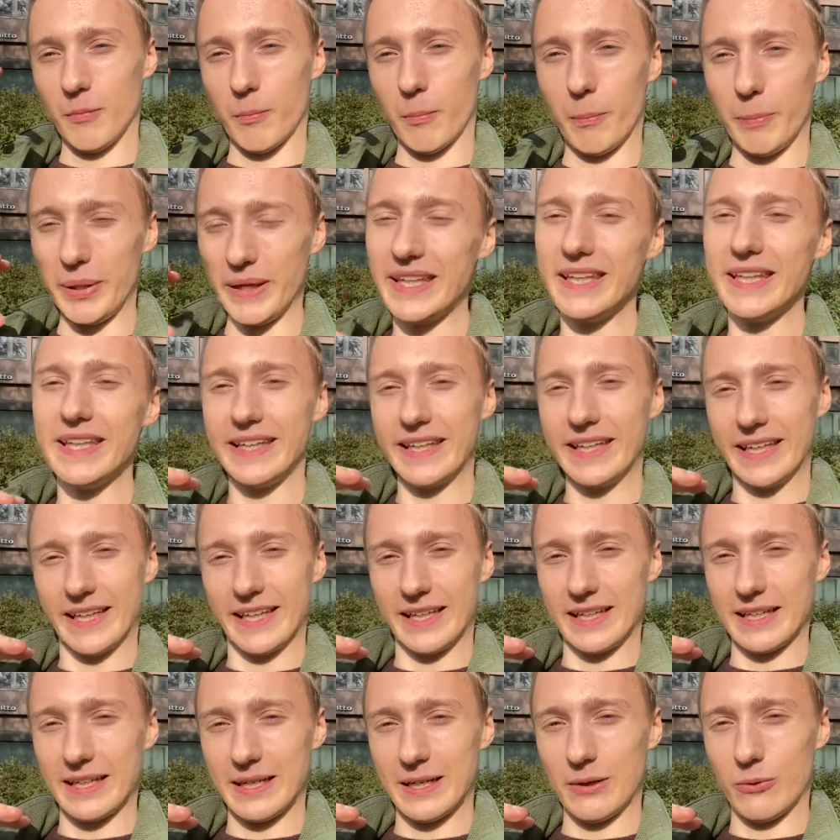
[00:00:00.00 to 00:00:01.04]
being,
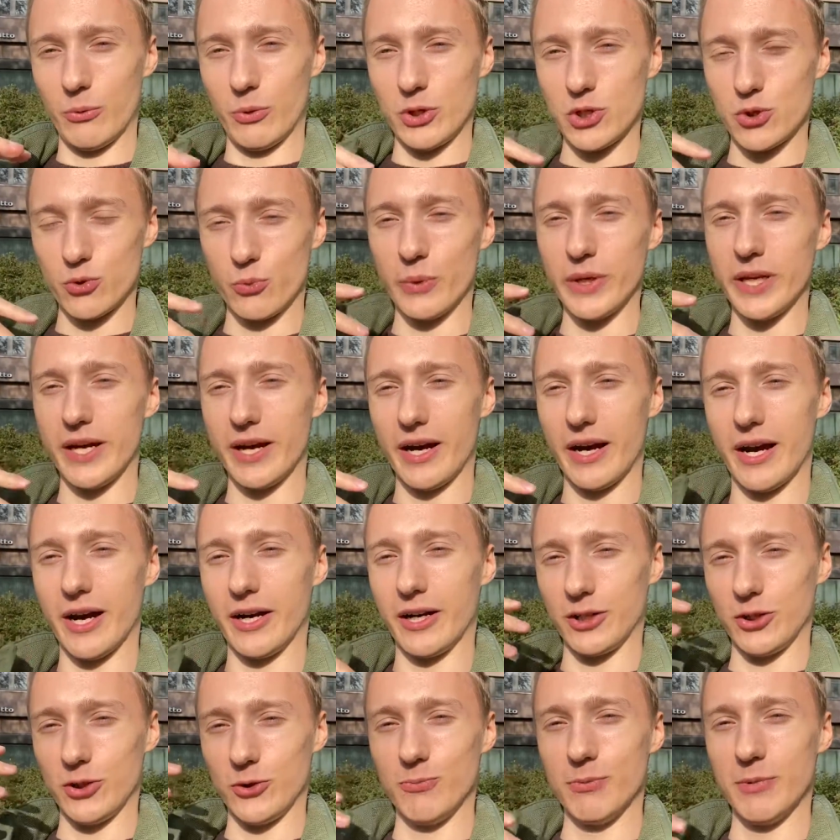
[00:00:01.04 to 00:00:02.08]
which we are,
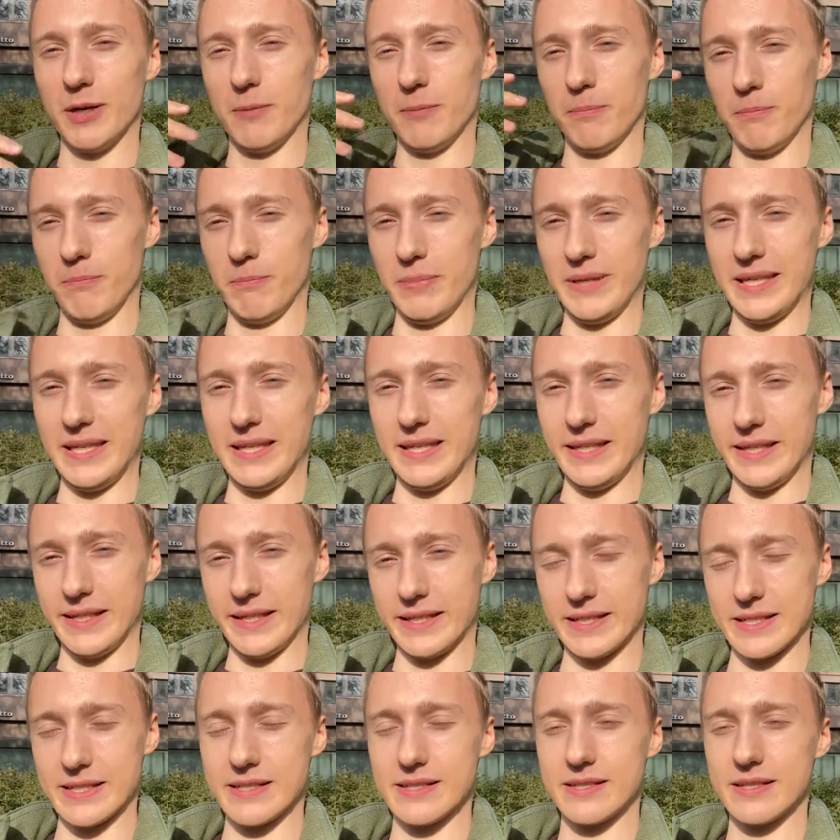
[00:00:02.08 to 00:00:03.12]
human
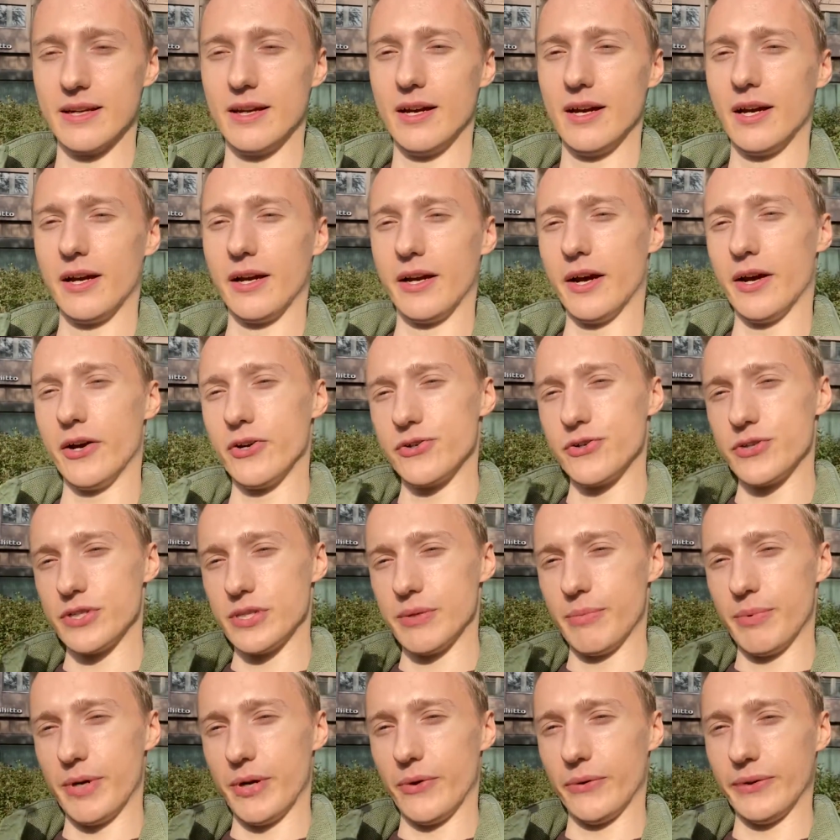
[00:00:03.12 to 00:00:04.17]
beings. Cars is
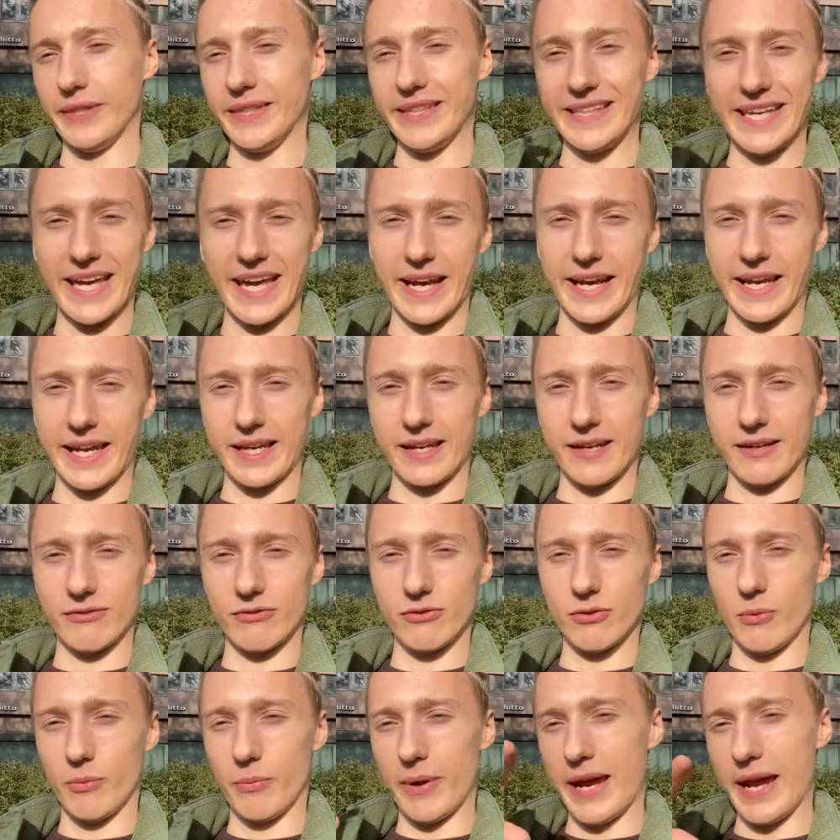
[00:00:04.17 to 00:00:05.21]
about getting
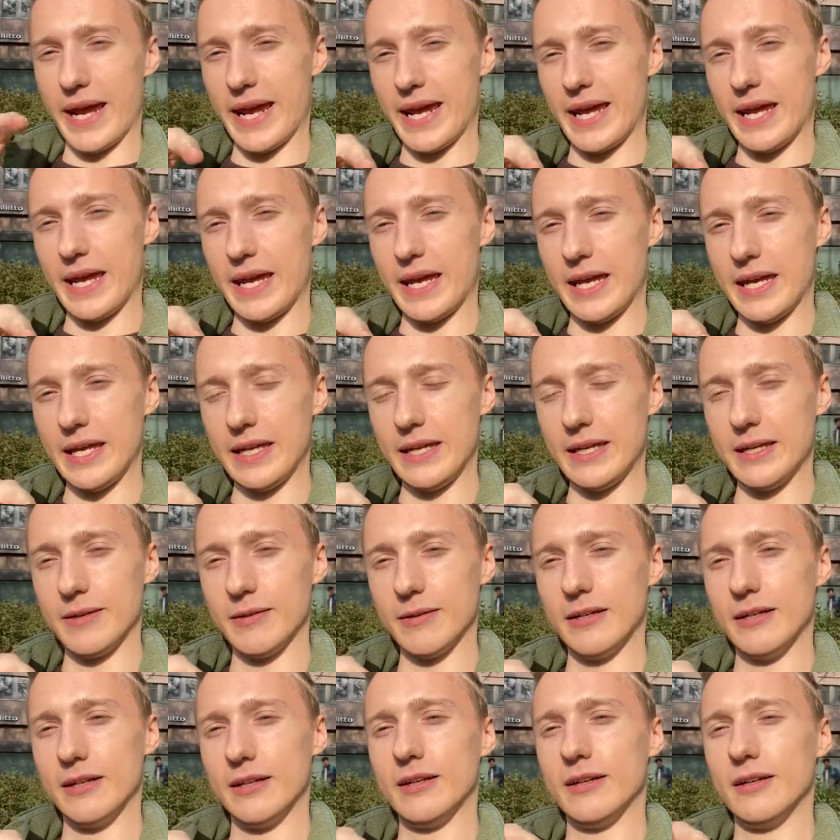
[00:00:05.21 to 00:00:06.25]
from A
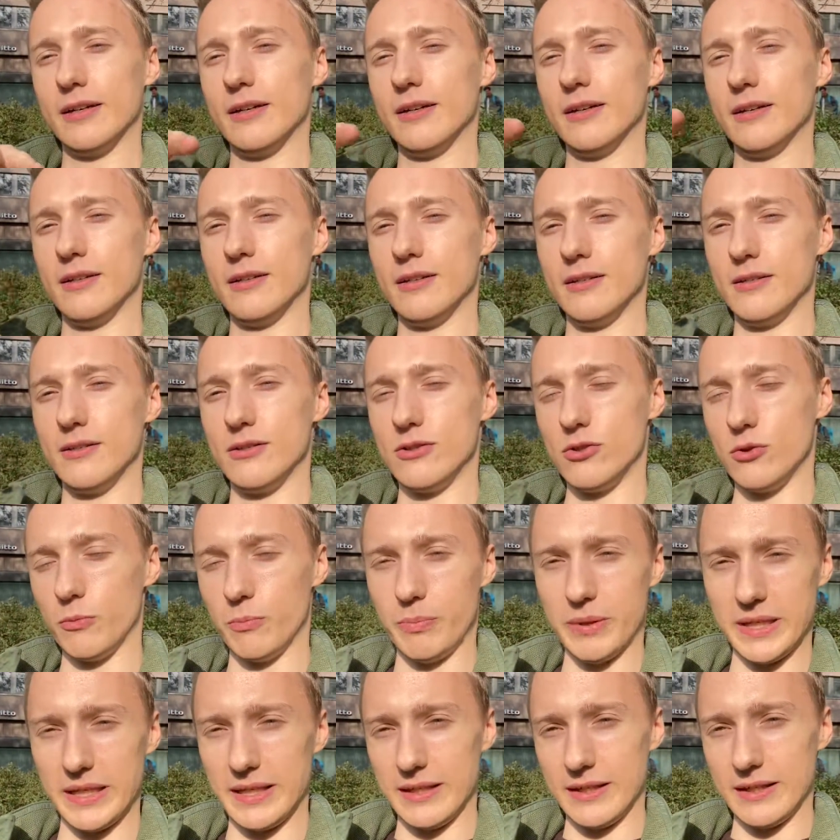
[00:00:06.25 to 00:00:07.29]
to
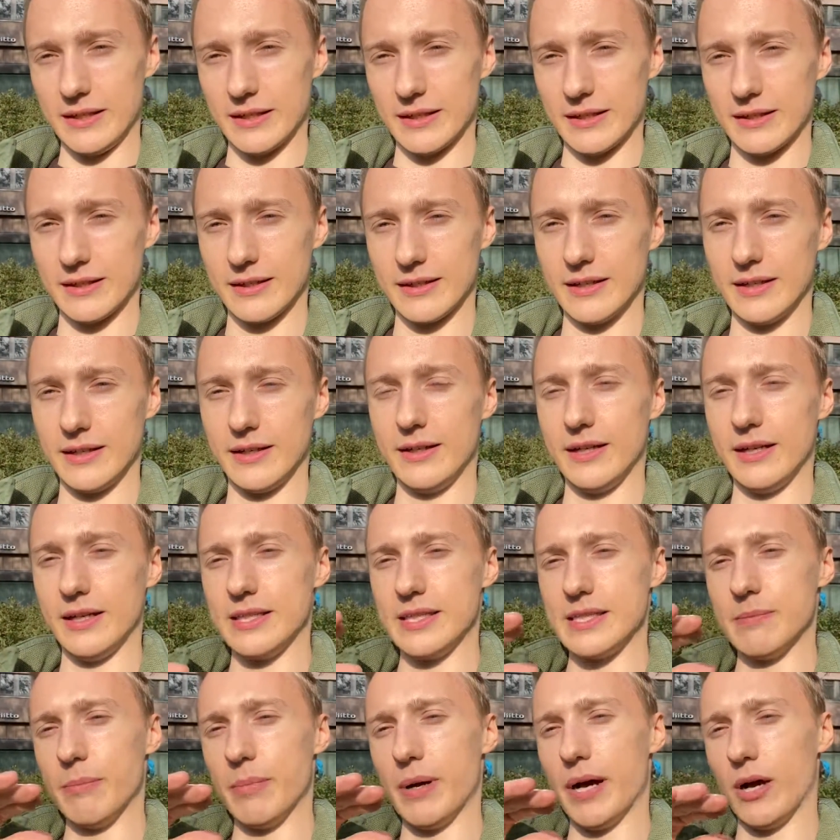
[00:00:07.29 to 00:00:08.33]
B. It's
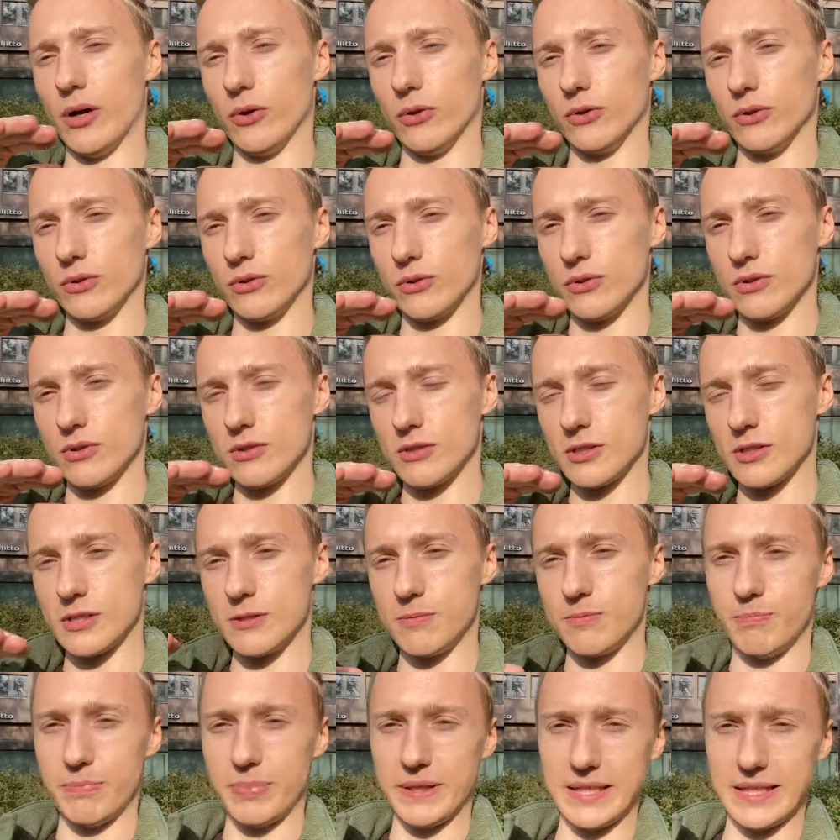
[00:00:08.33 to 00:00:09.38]
about
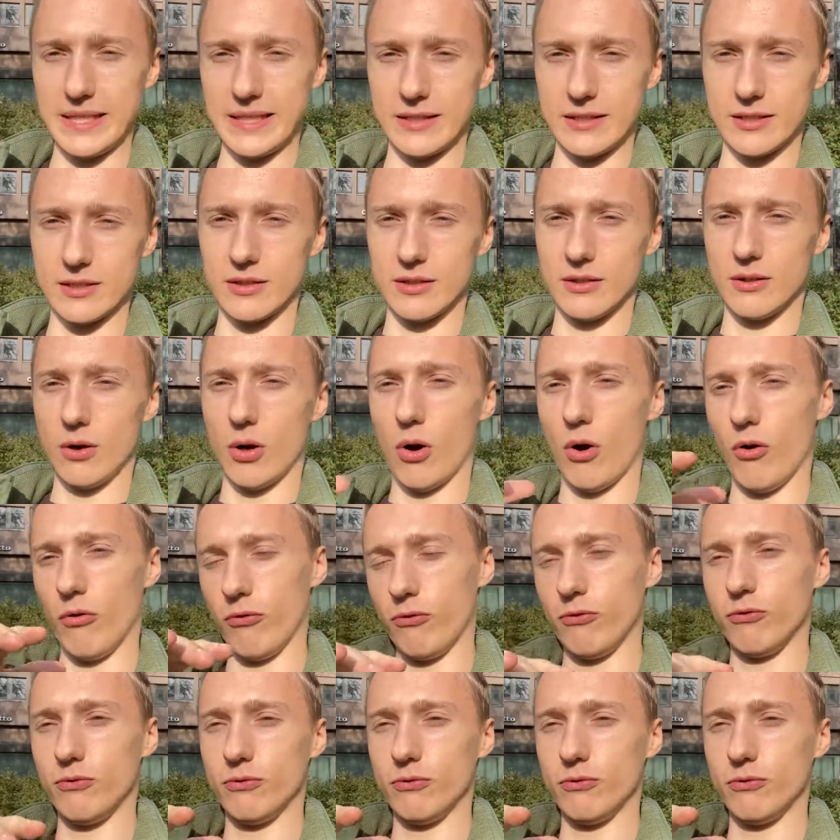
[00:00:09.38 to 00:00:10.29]
speed of